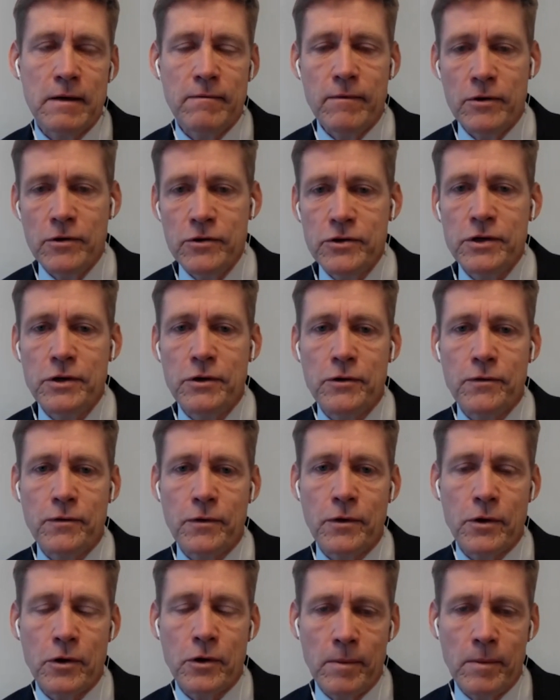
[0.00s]
very serious
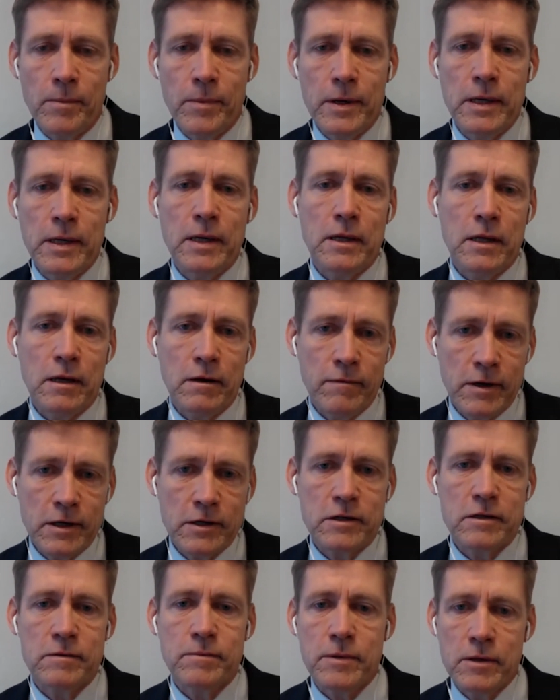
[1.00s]
for the company and the
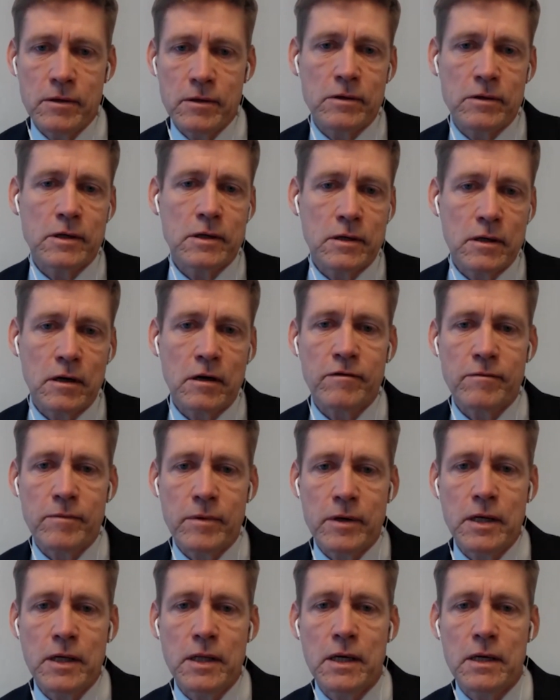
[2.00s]
investors because there's a lot of
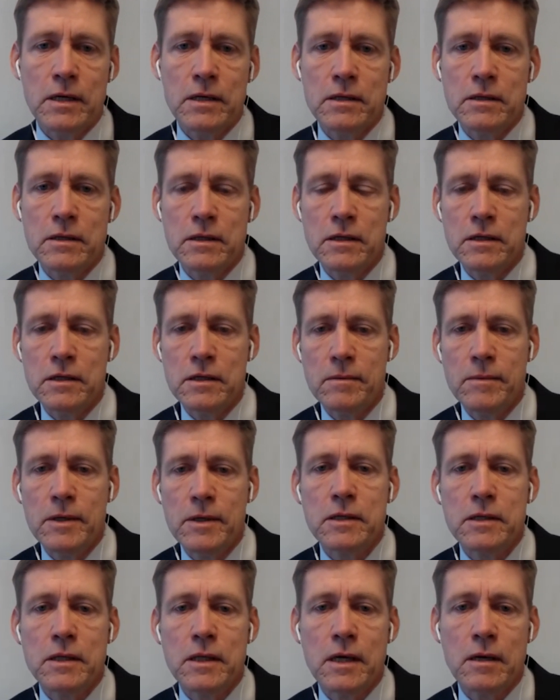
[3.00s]
money that is
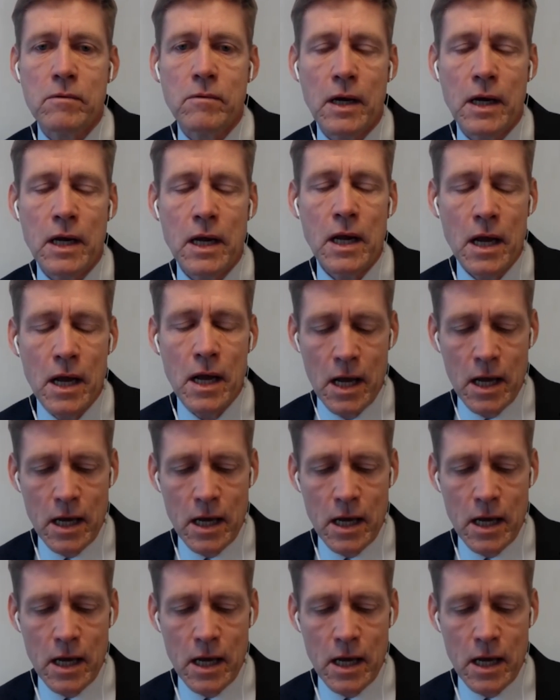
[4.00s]
missed in that way.